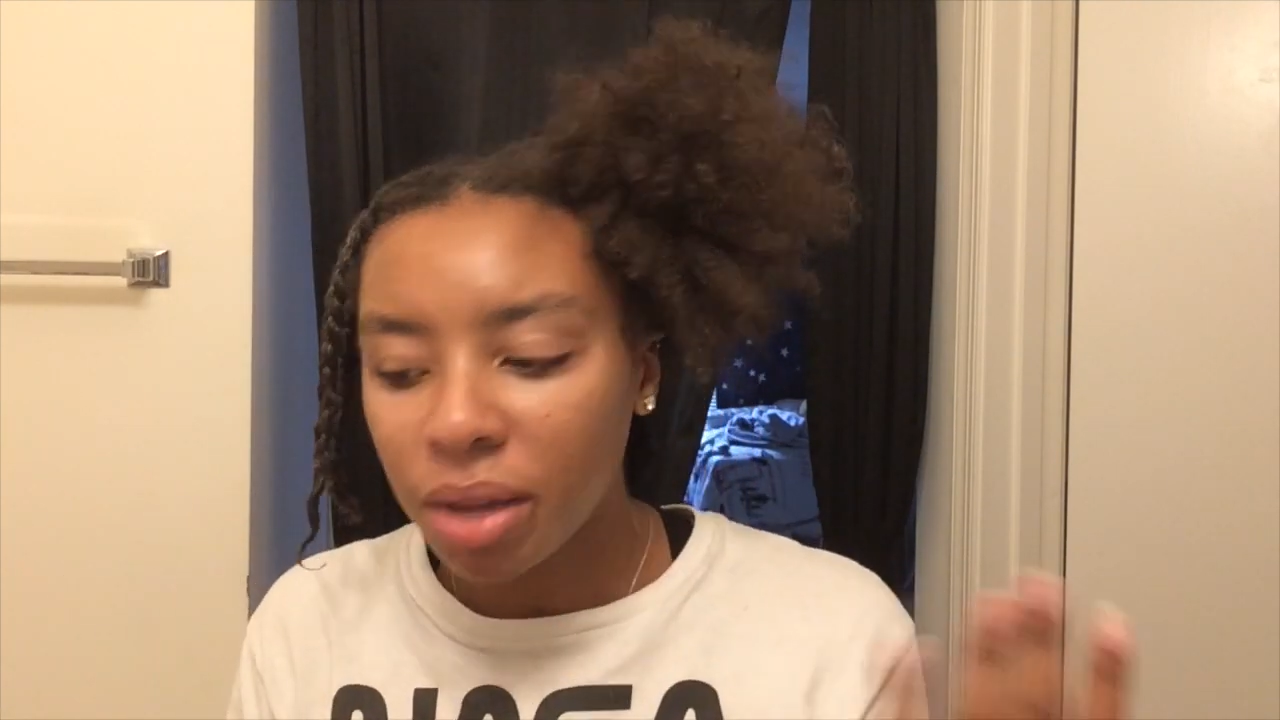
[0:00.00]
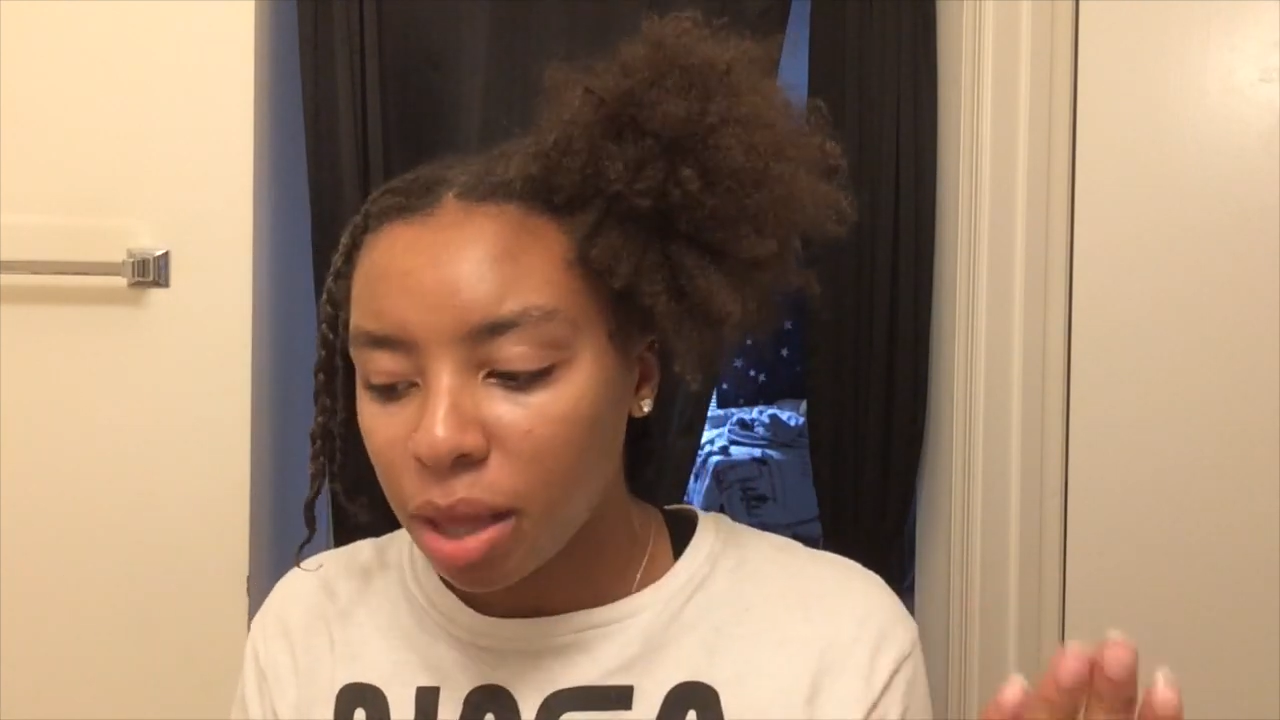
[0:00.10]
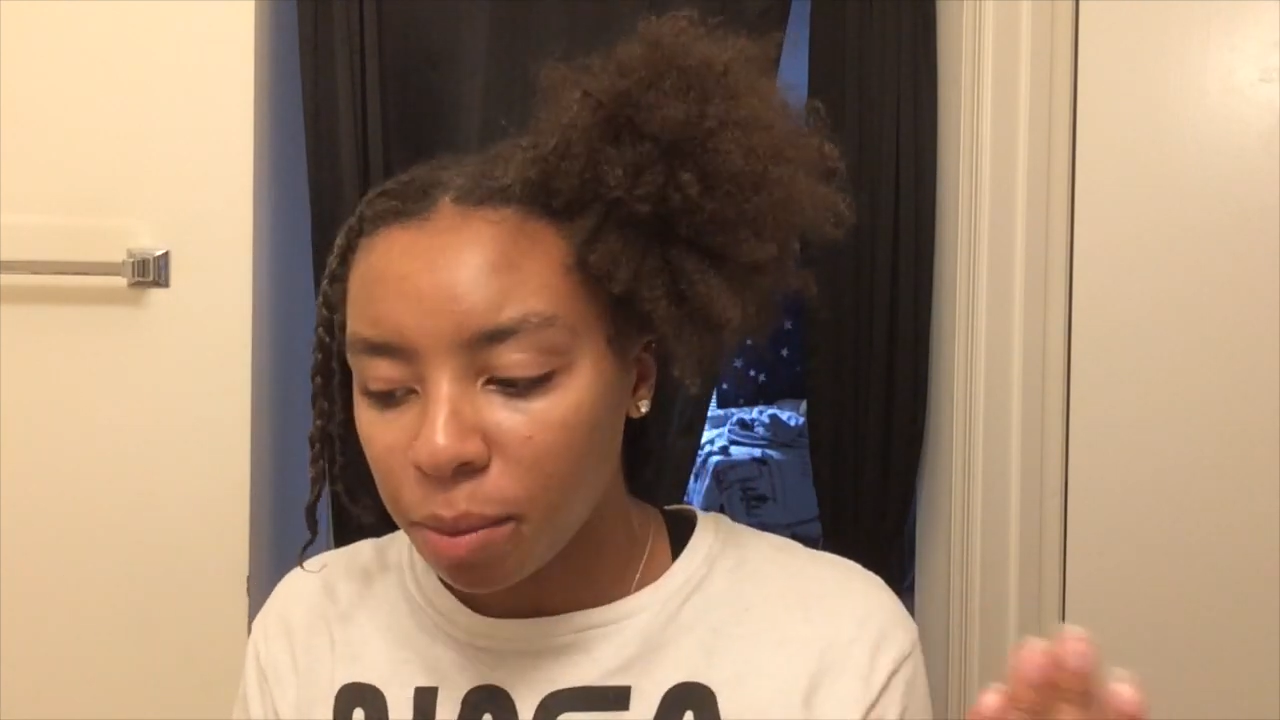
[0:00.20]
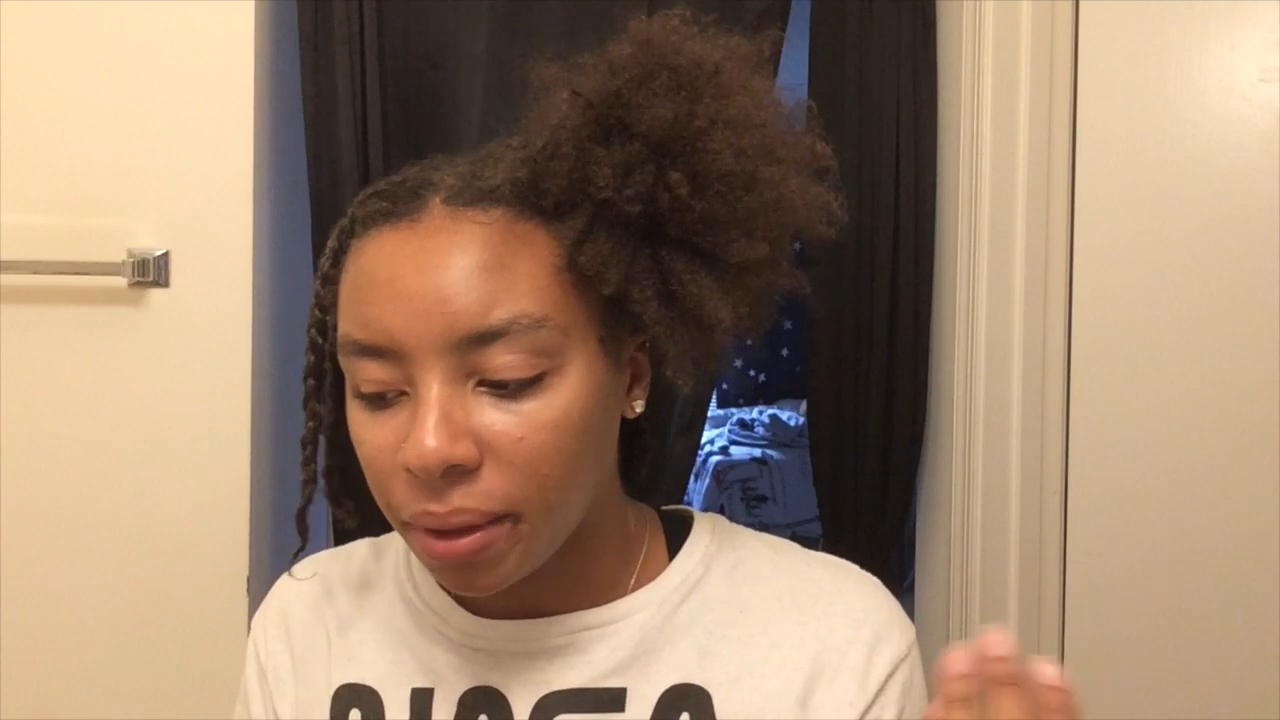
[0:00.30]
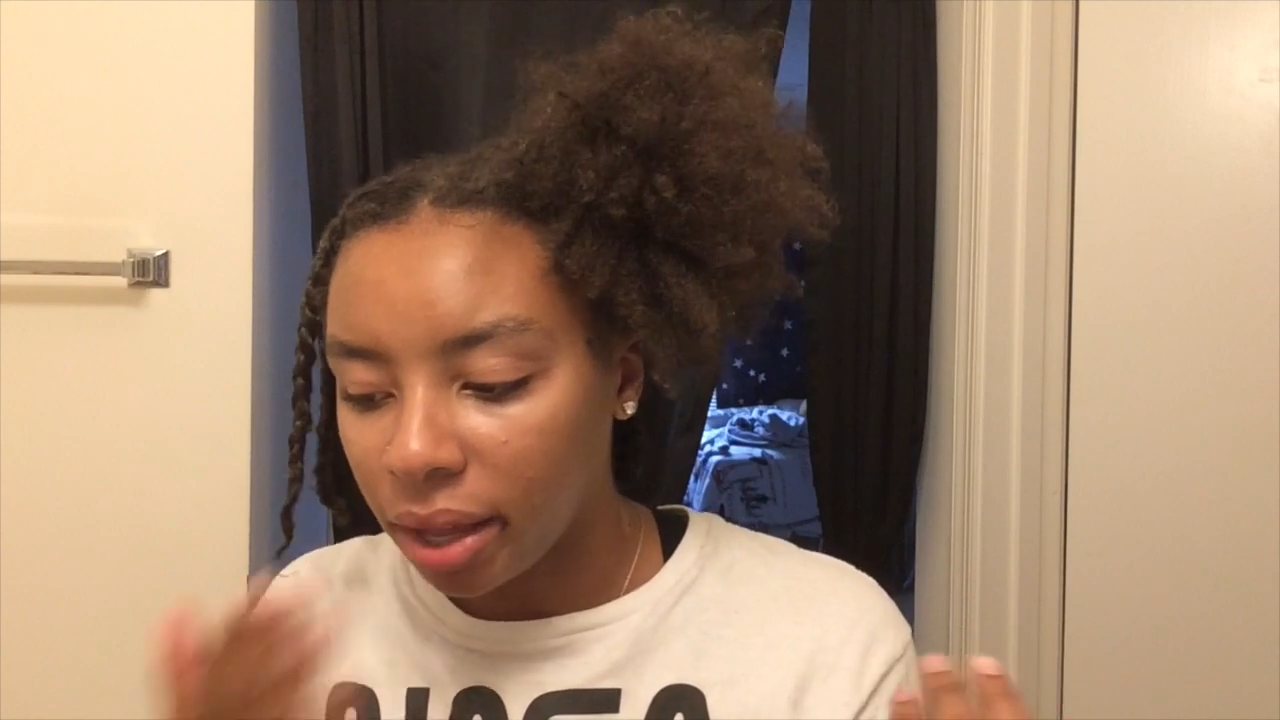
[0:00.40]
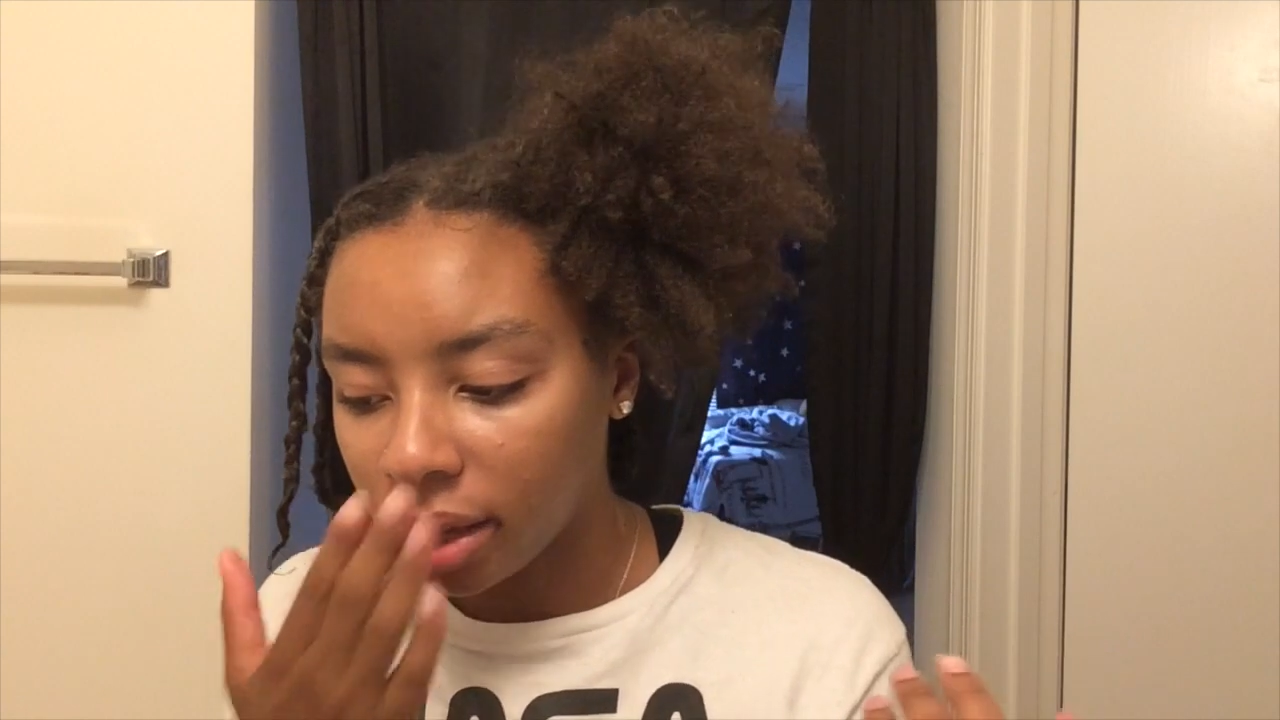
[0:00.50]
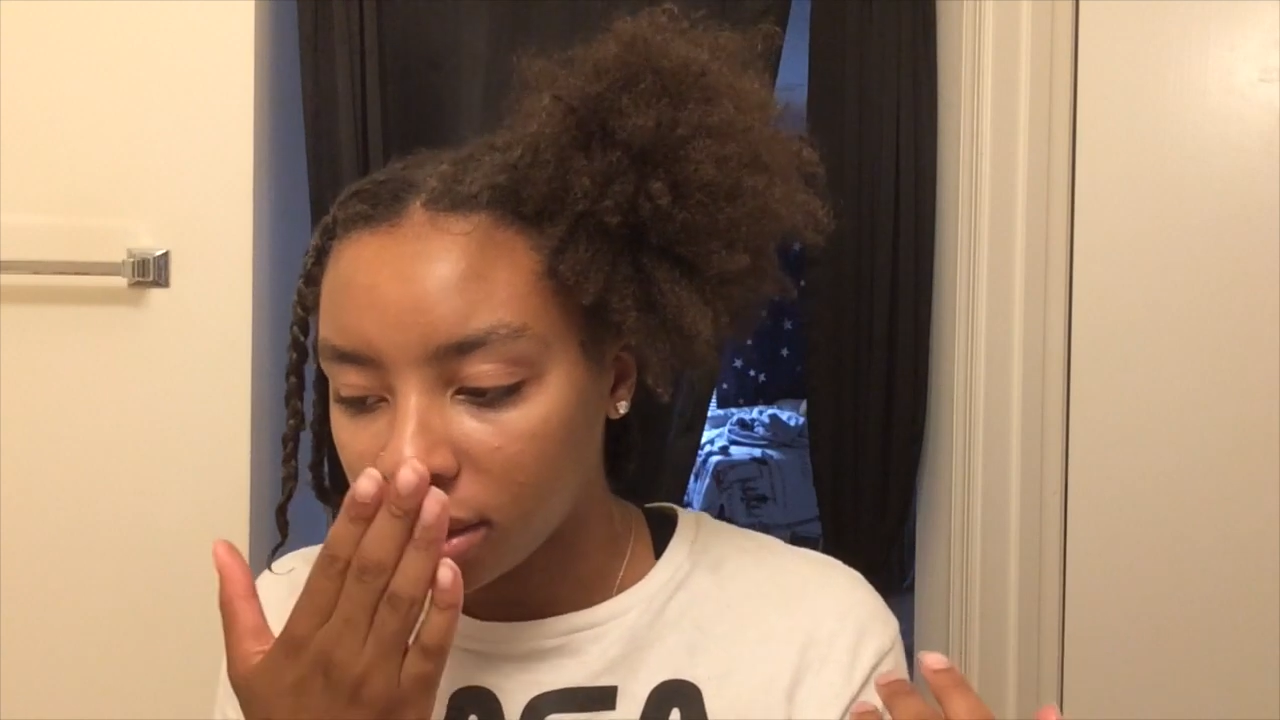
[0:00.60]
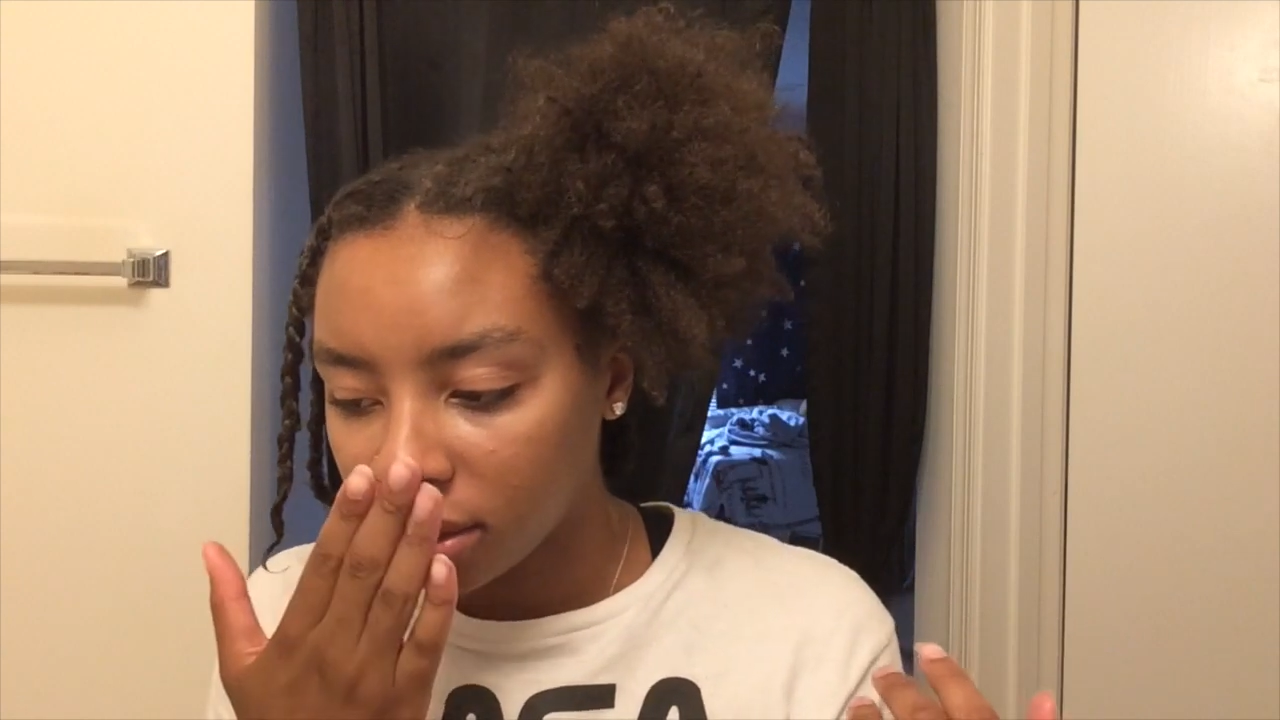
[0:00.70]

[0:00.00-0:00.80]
that bad.